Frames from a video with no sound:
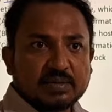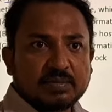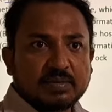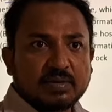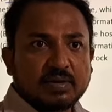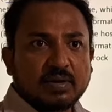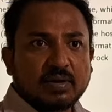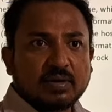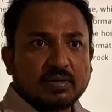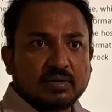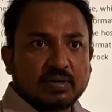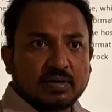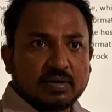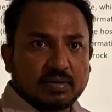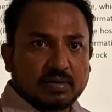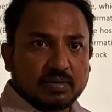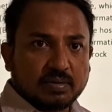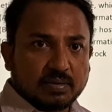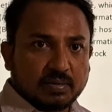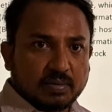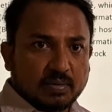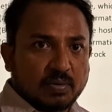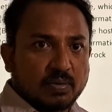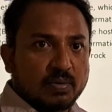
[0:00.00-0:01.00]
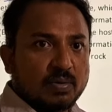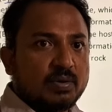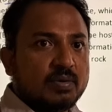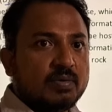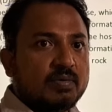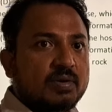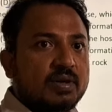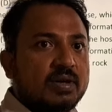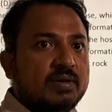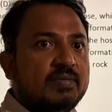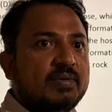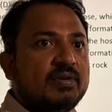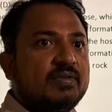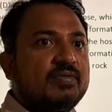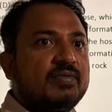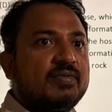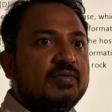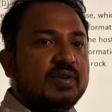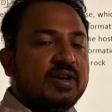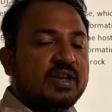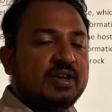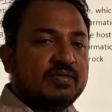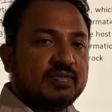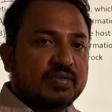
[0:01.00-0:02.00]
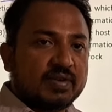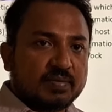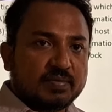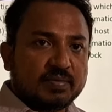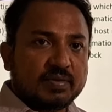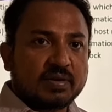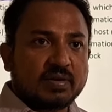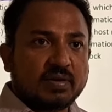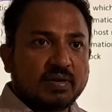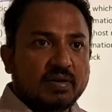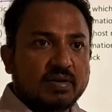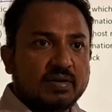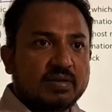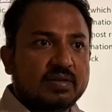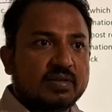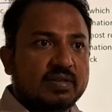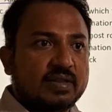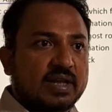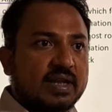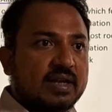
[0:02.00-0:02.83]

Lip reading: of the rock, the gold will be free from the rock.